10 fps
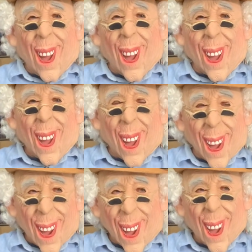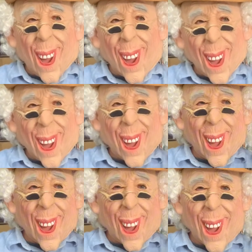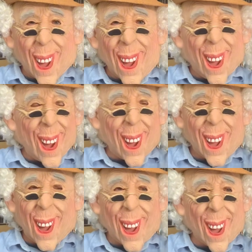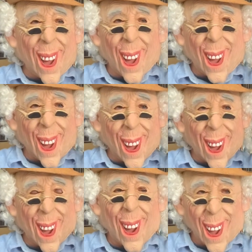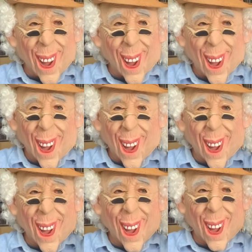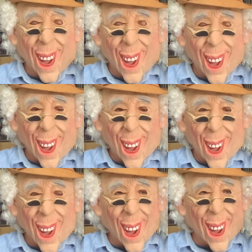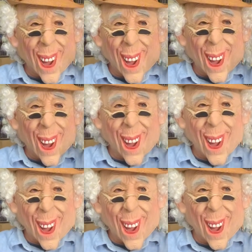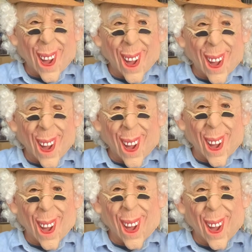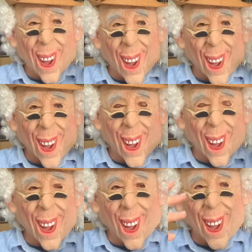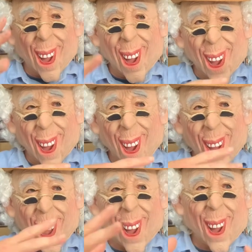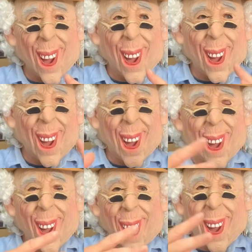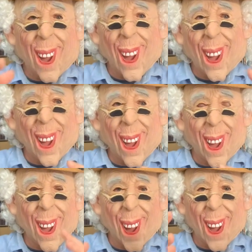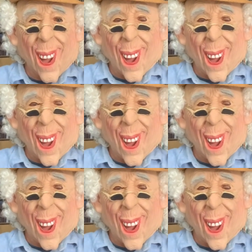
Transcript: but Kuroda wants the minute he, he sees Gauche, he wants to kill him. He's he doesn't want to ask him any questions about gold. He wants to. So there's a bit of a, a battle there about you know